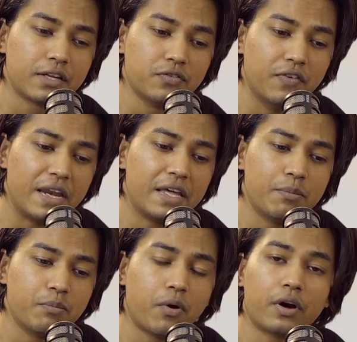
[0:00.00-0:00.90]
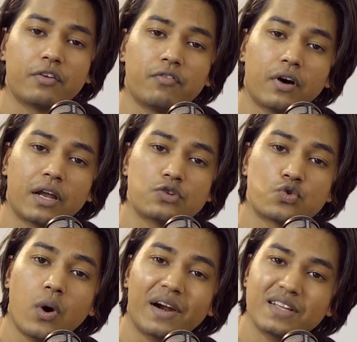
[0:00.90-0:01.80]
is very important for us
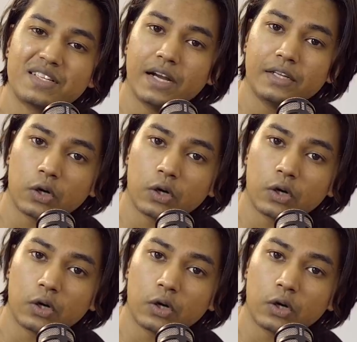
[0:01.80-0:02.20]
to understand